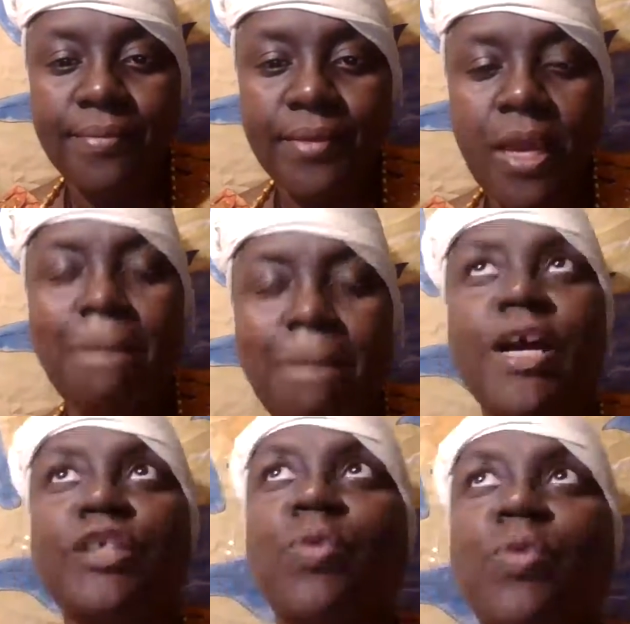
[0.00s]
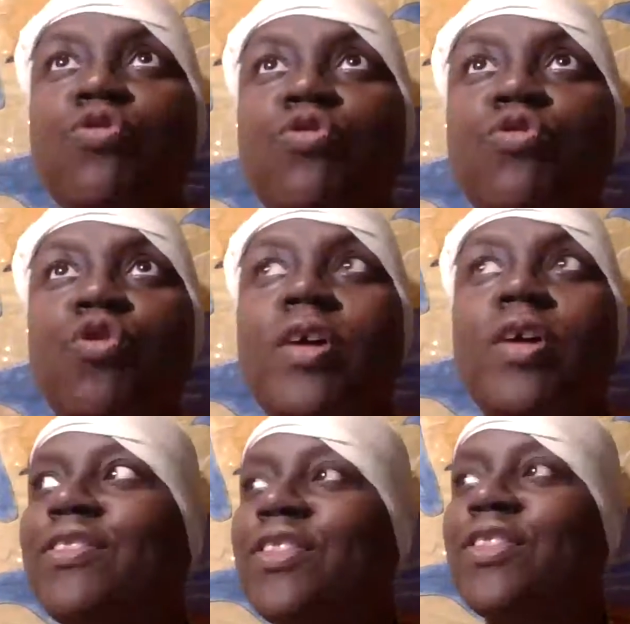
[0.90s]
Because when you're doing a
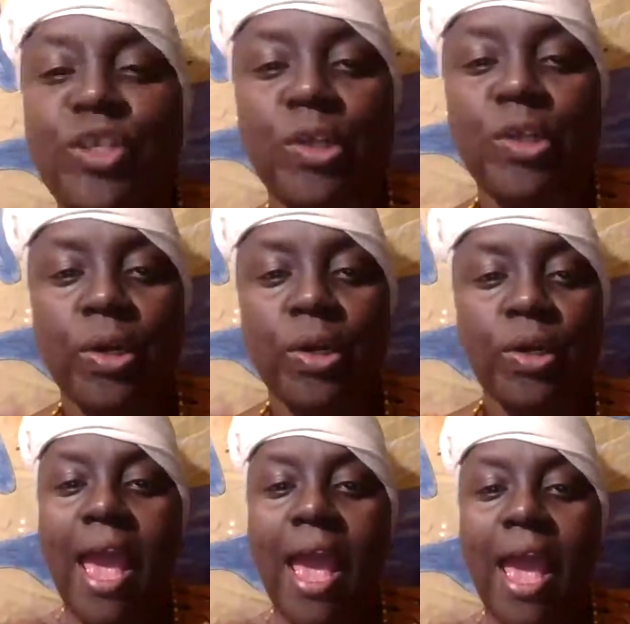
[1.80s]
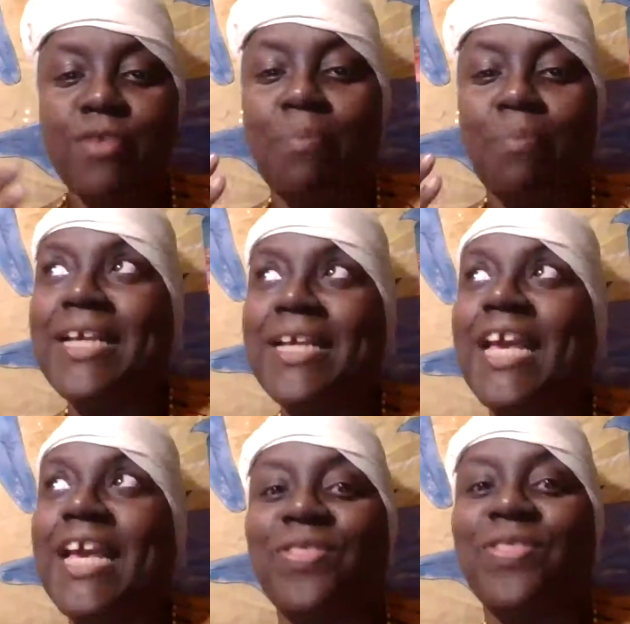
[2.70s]
thunder and you're bringing
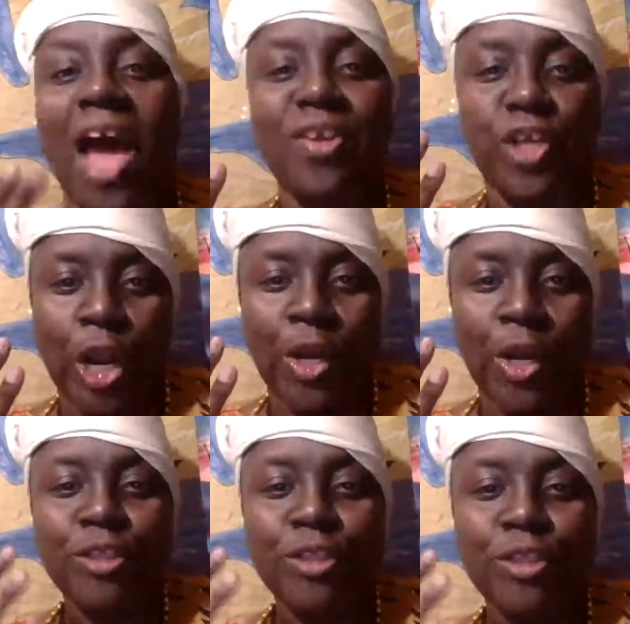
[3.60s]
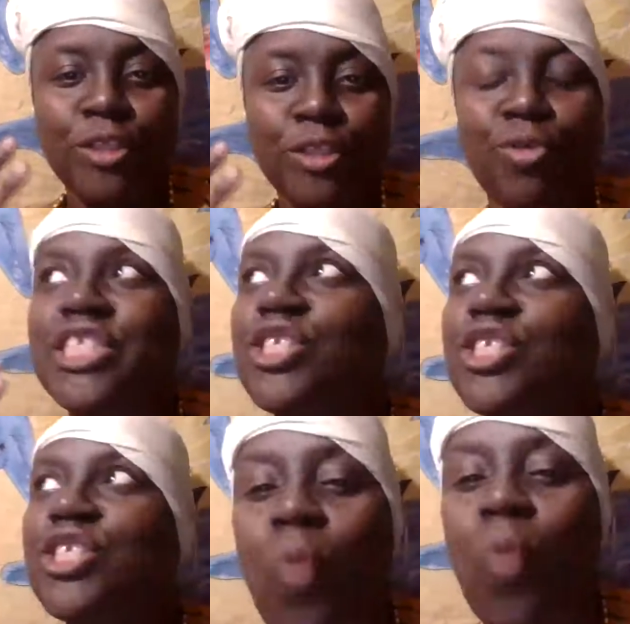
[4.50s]
thunder to a
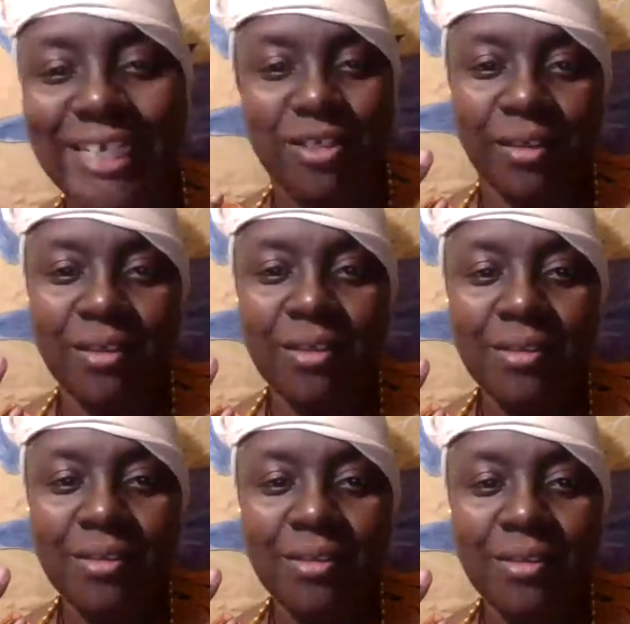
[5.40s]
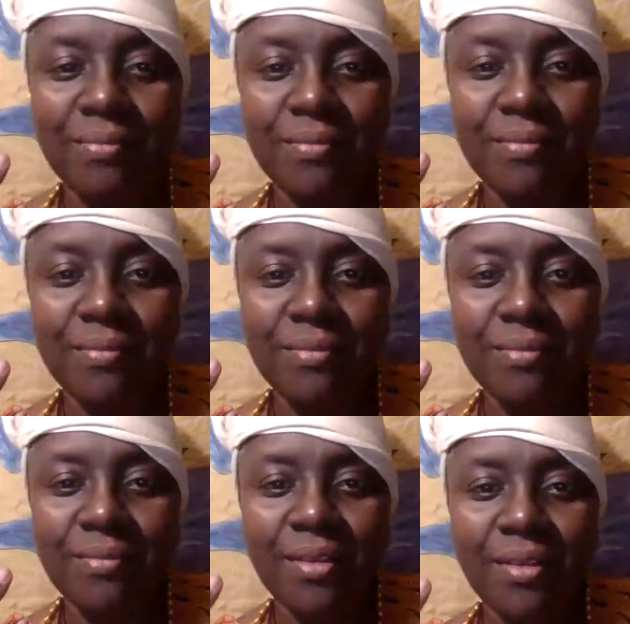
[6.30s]
situation,
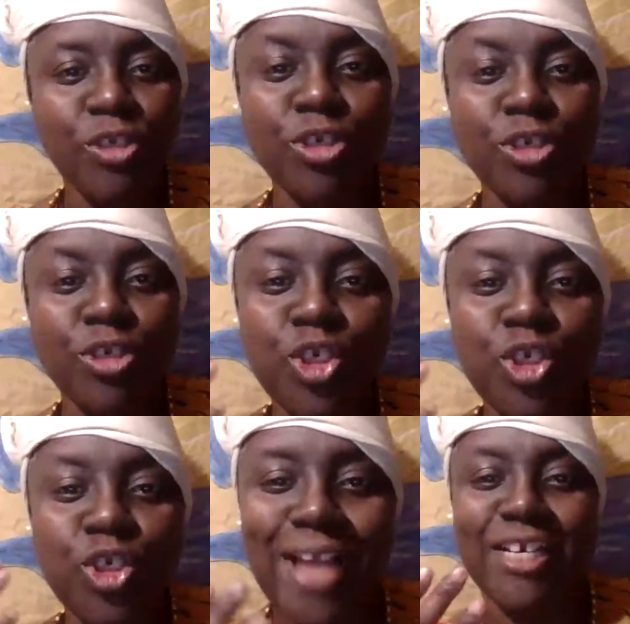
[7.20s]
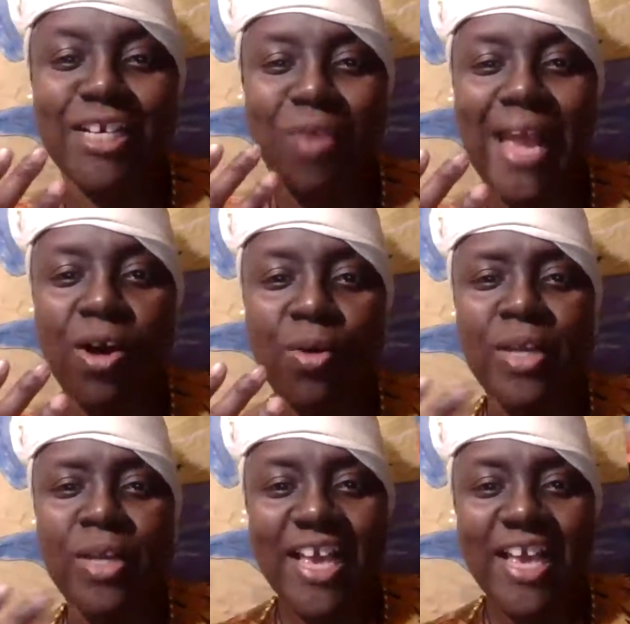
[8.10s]
you striking the ground,
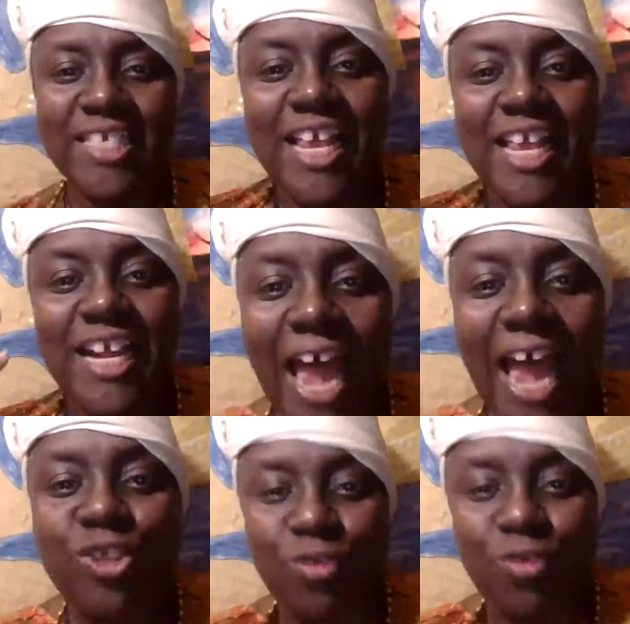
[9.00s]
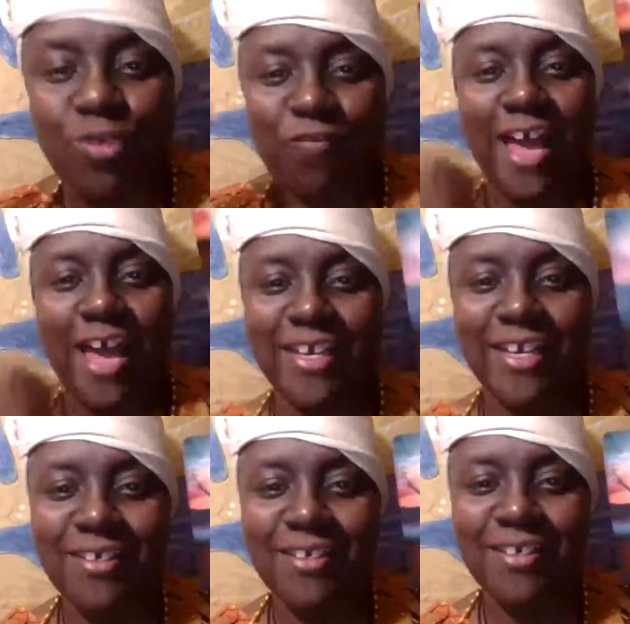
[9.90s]
it's electrifying.
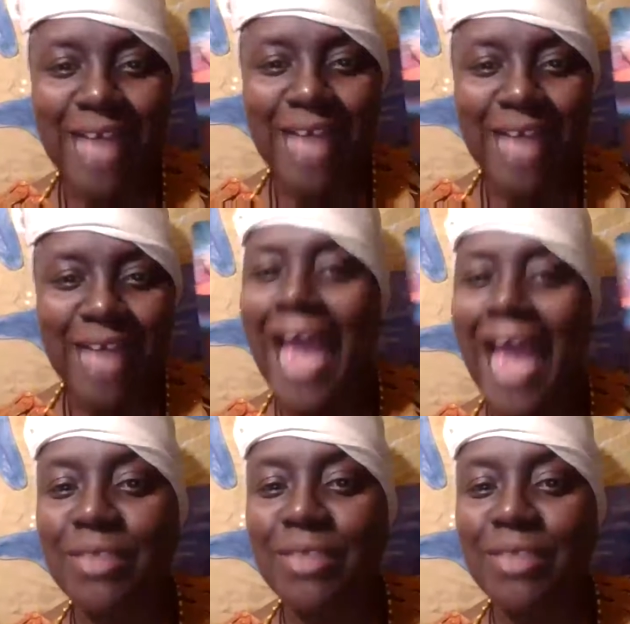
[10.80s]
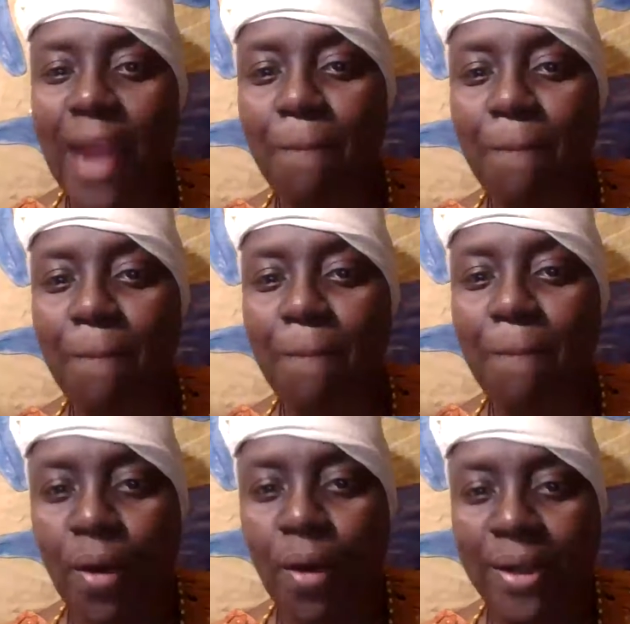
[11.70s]
I ain't even say that part yet.
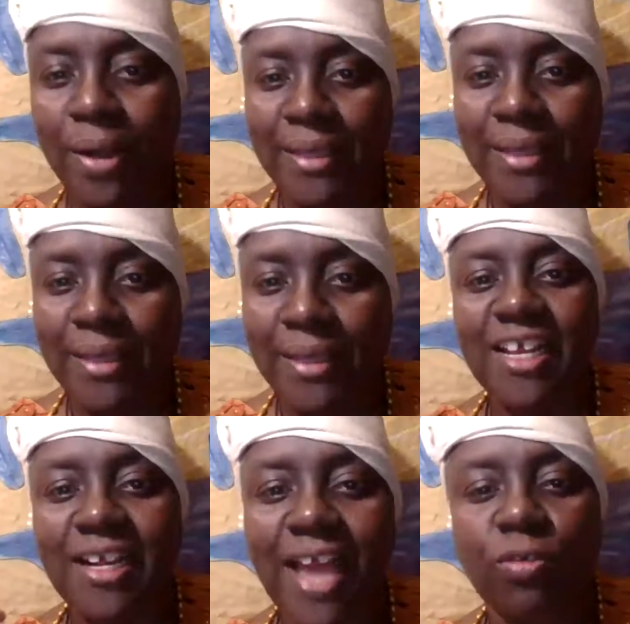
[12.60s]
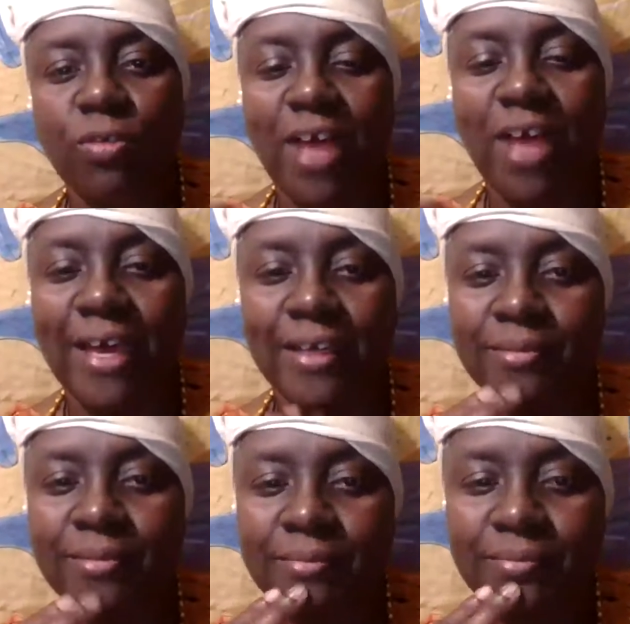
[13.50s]
I said
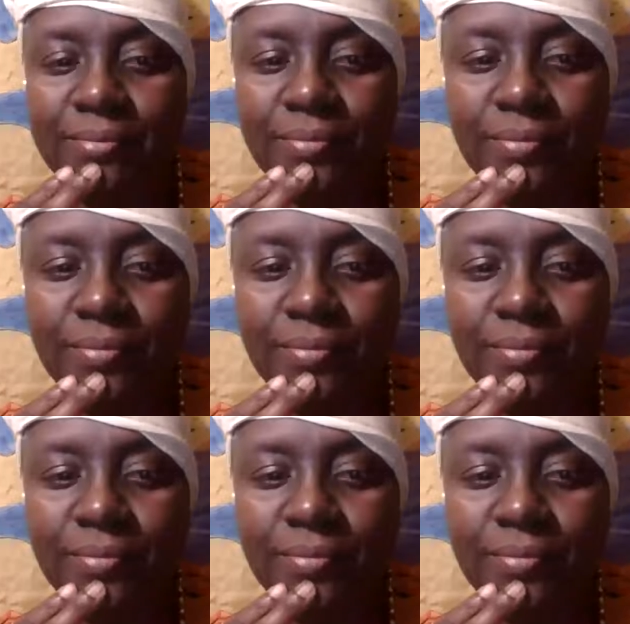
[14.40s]
electrifying.